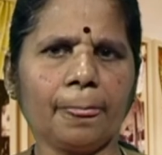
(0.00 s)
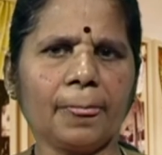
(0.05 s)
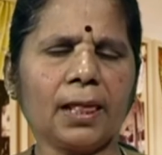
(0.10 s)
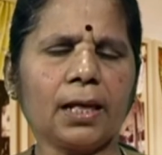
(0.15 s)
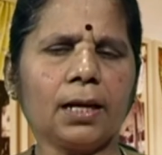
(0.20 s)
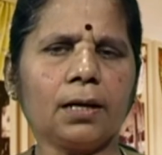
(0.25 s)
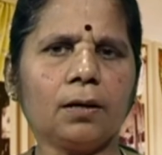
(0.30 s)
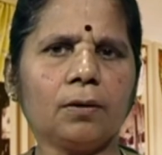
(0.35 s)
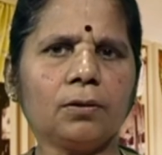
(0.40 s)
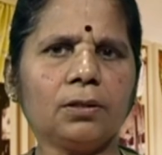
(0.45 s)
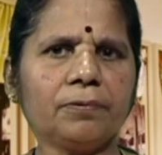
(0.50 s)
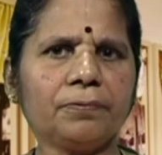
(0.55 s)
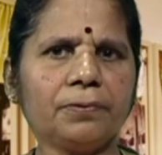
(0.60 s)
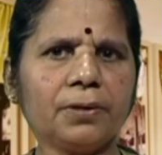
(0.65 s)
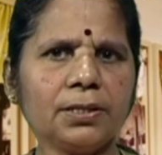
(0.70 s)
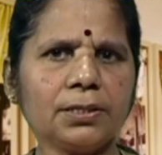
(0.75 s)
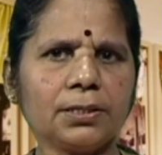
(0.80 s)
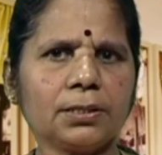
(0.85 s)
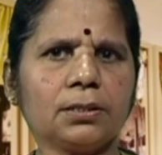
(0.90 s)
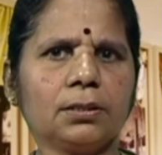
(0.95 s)
Now the
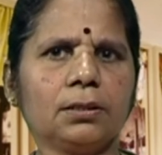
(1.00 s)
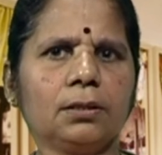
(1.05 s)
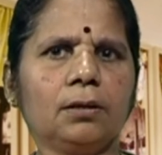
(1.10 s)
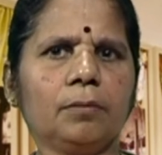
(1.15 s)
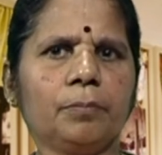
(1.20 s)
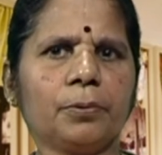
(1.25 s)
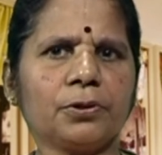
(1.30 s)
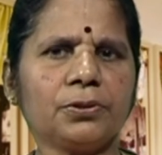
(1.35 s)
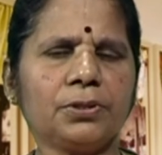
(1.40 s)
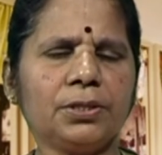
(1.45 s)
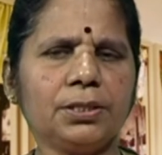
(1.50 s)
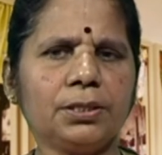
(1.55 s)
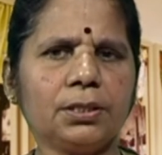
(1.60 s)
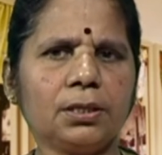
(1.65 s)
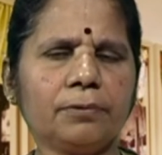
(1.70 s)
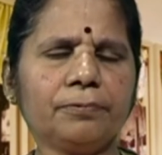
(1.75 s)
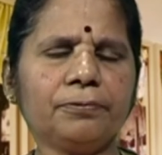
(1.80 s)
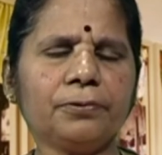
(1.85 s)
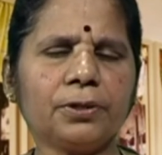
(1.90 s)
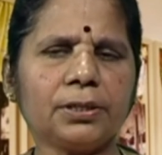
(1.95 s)
first
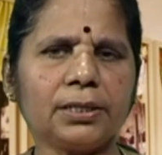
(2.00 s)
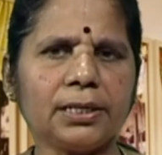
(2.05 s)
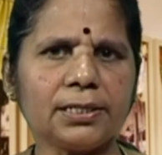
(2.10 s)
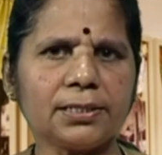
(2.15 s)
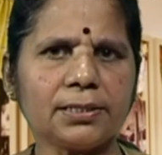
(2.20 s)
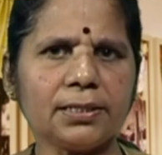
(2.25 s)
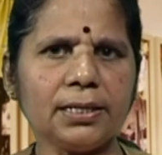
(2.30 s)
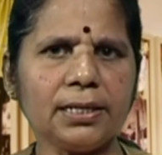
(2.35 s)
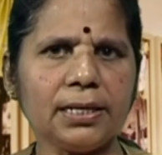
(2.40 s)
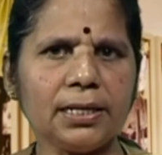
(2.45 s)
procedure for testing